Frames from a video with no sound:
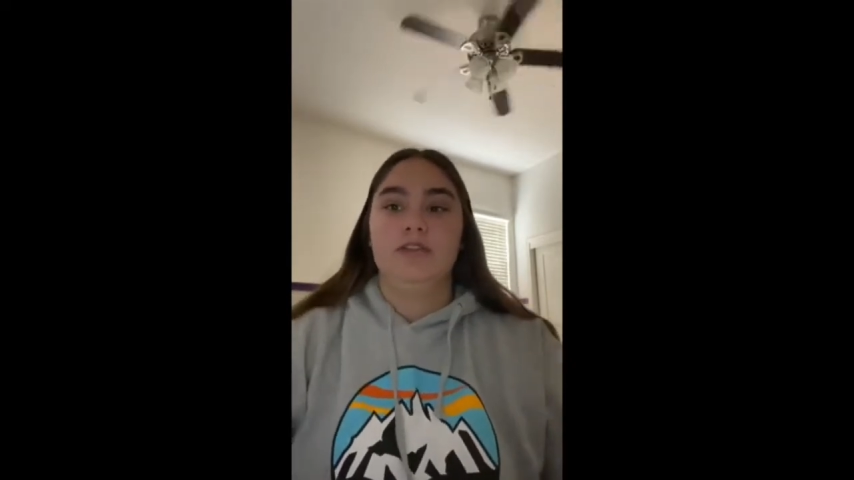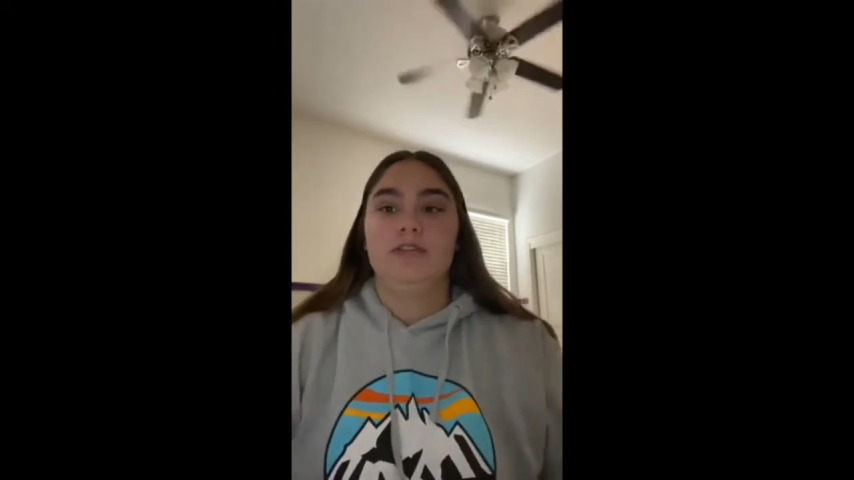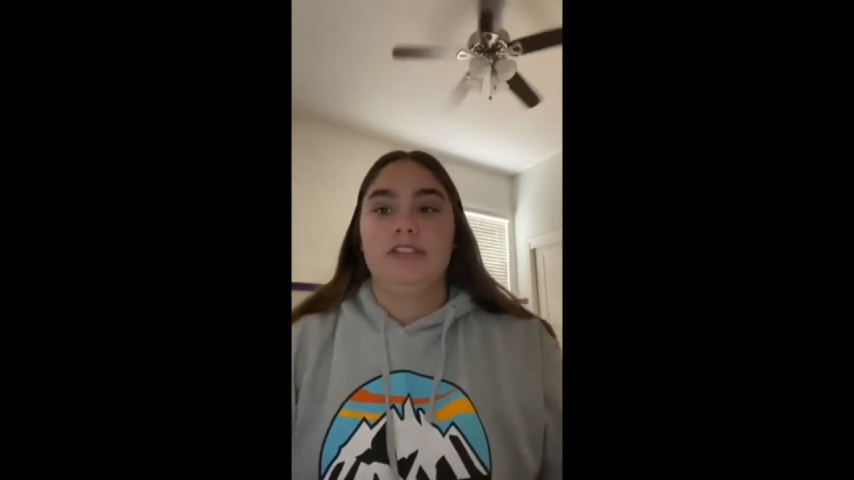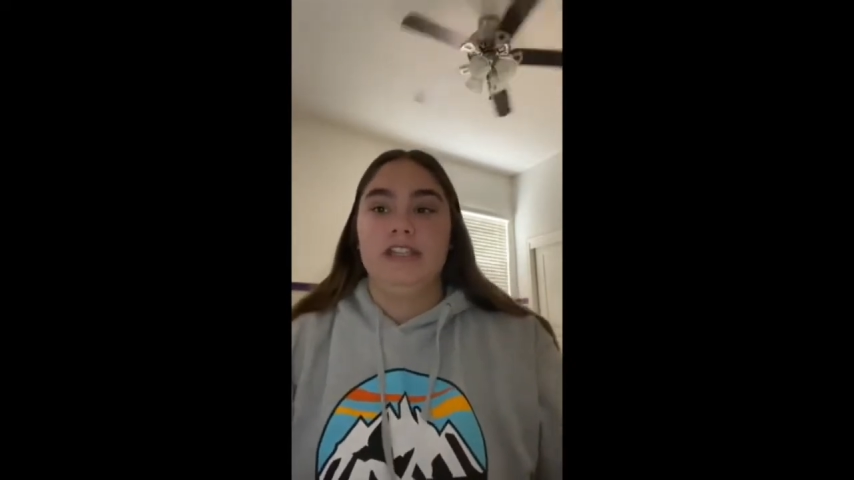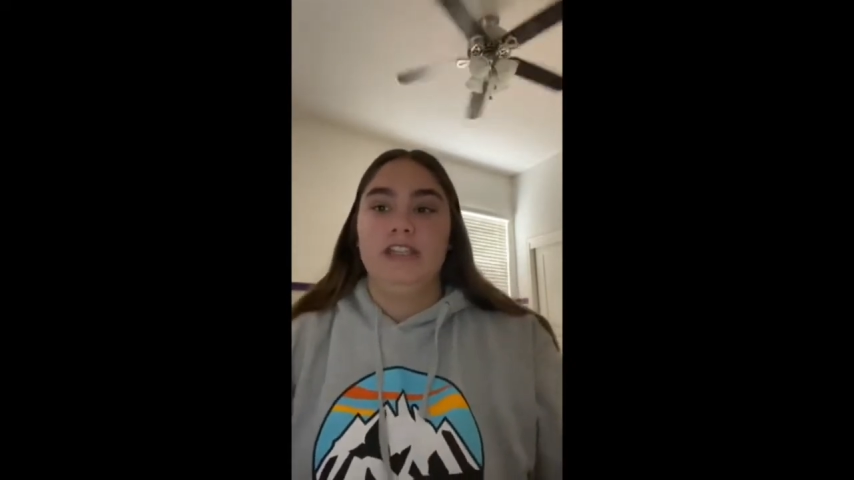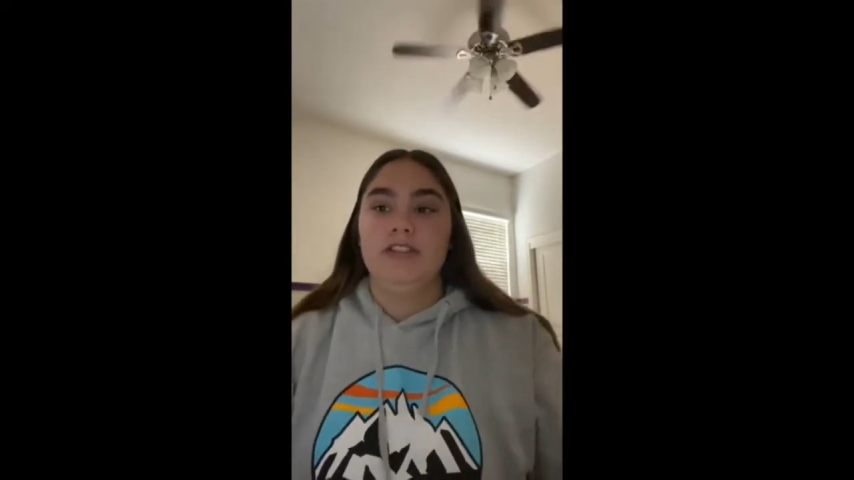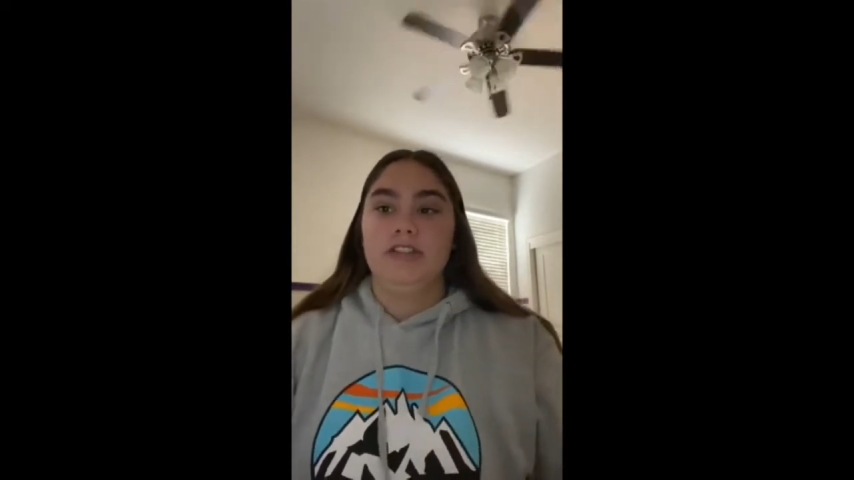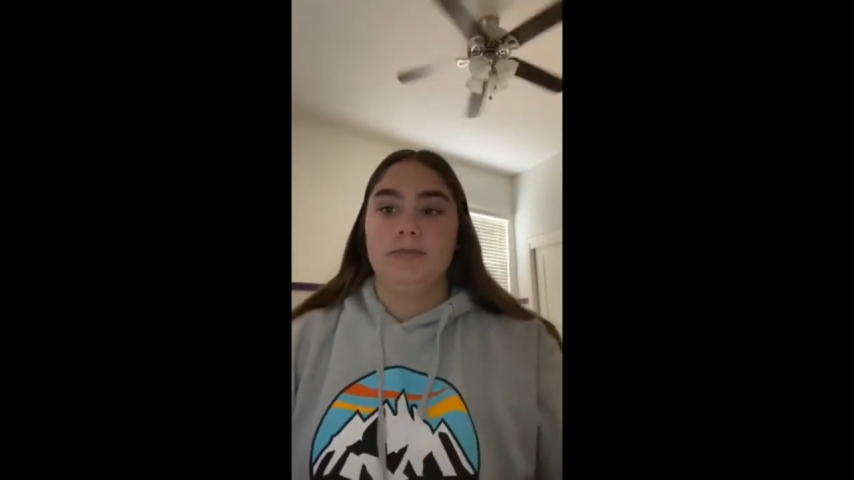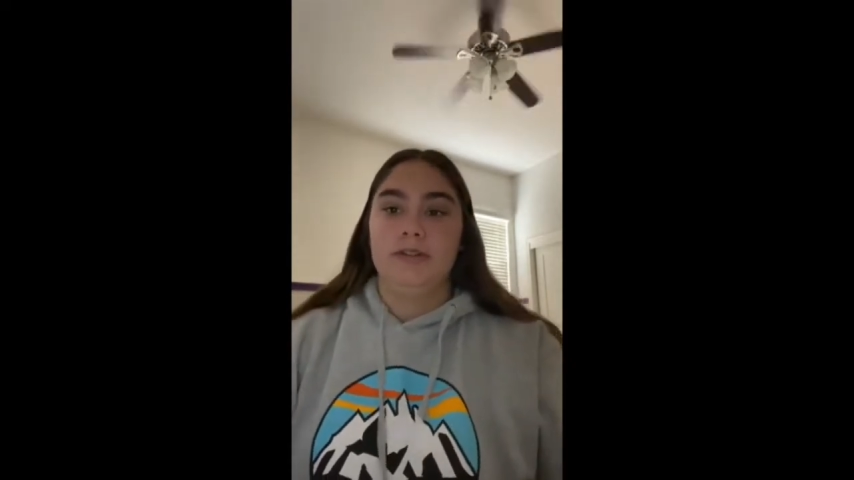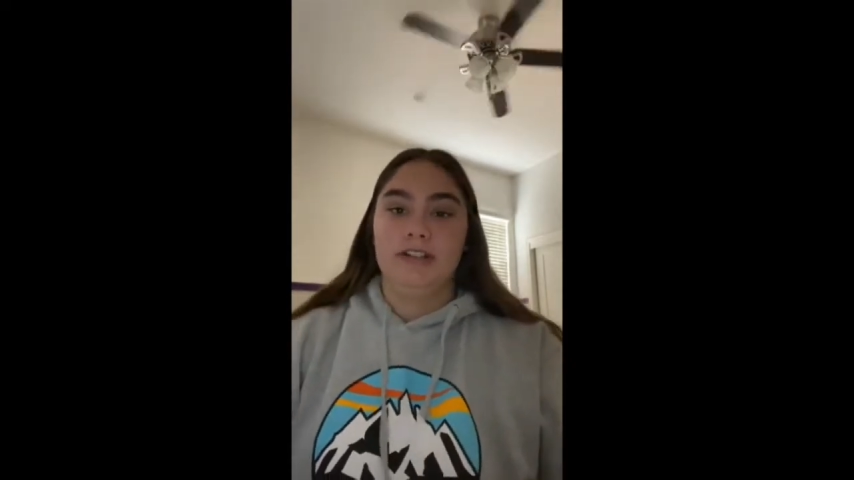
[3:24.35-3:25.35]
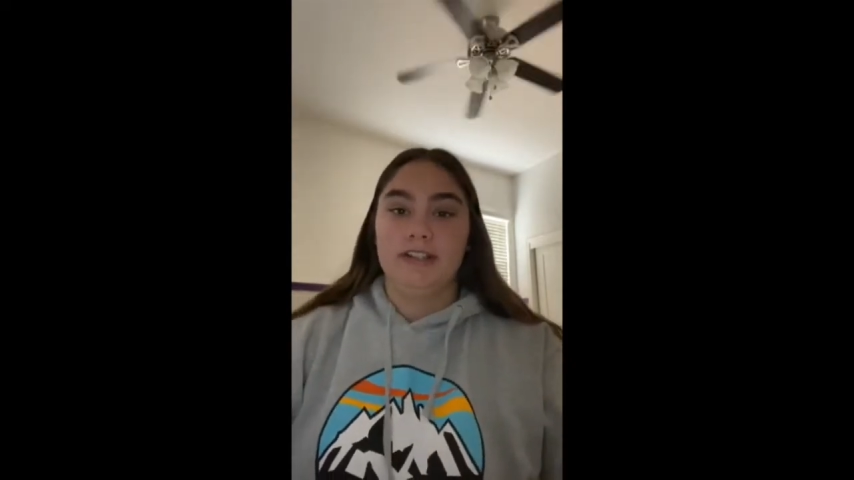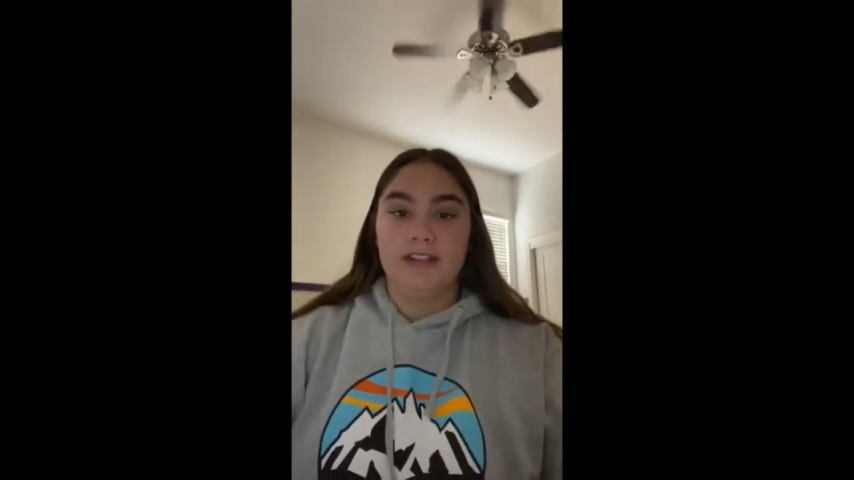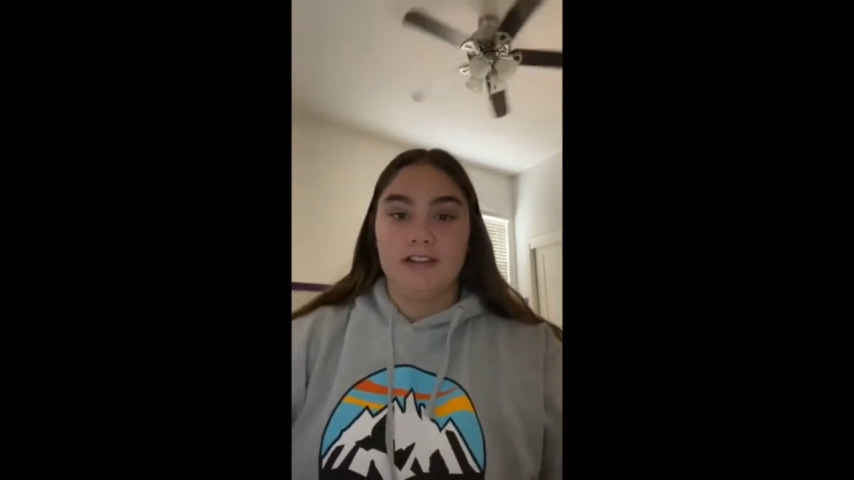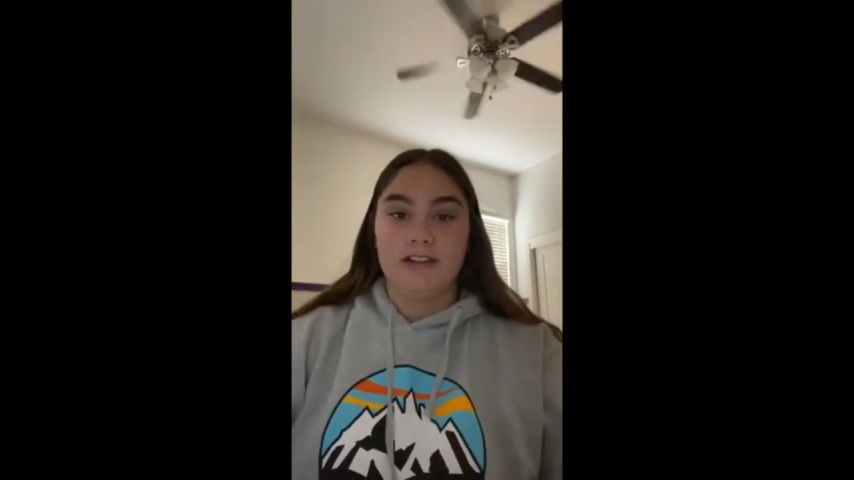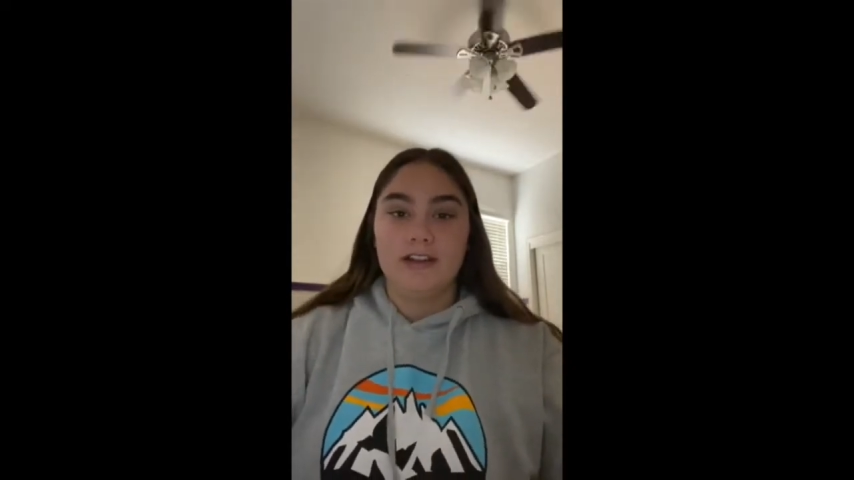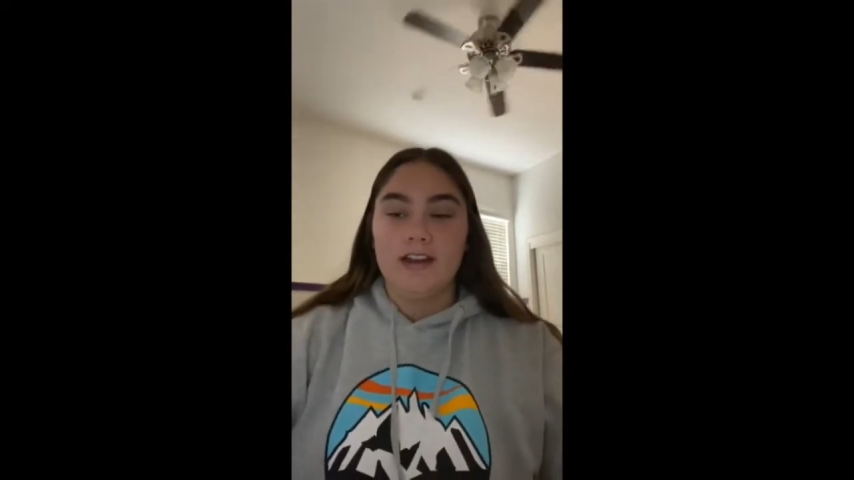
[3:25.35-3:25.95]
for Senior Spirit Leader.